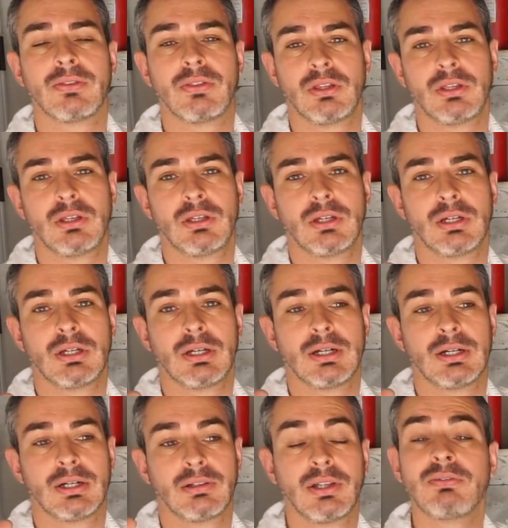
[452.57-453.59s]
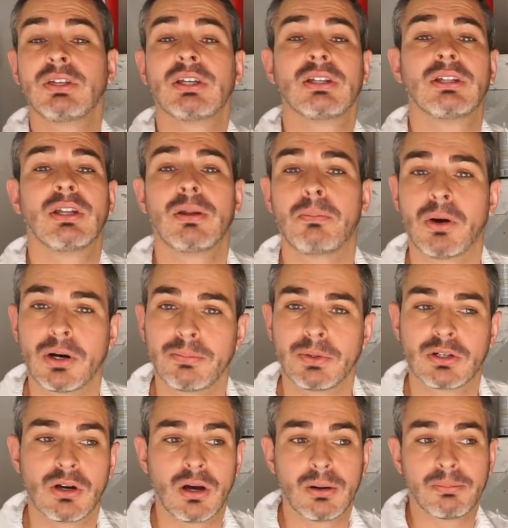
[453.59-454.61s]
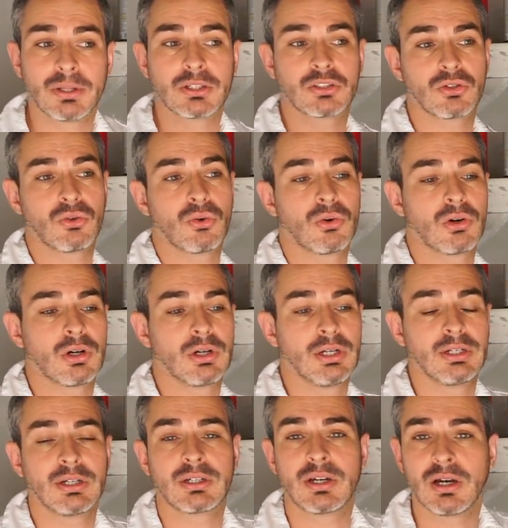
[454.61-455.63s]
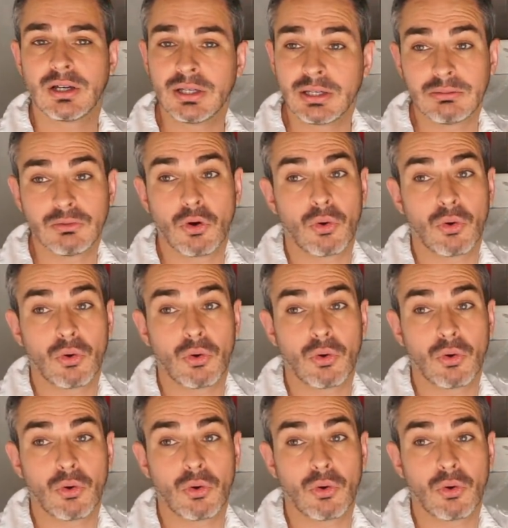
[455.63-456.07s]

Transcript: the uh, living in an apartment complex or in a con- in,